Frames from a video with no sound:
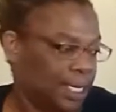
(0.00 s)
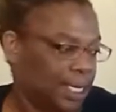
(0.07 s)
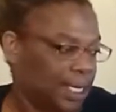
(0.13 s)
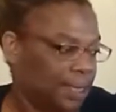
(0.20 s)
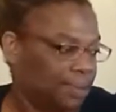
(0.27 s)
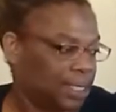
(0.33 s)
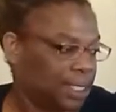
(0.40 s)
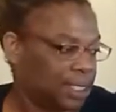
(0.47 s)
And let
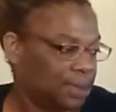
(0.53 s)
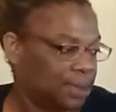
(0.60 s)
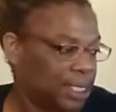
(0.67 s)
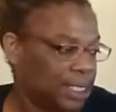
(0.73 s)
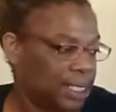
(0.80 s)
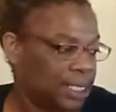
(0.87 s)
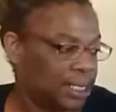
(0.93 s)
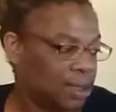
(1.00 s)
me turn this
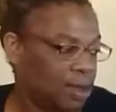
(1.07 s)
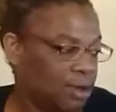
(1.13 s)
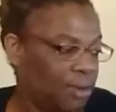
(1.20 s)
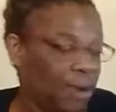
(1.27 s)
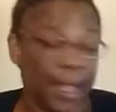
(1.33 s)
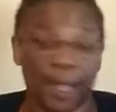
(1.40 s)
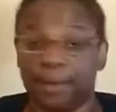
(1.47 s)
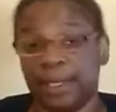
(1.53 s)

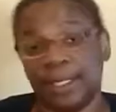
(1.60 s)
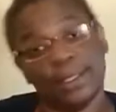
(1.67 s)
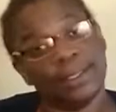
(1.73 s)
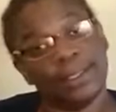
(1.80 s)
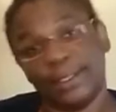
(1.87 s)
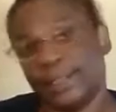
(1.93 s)
around because it's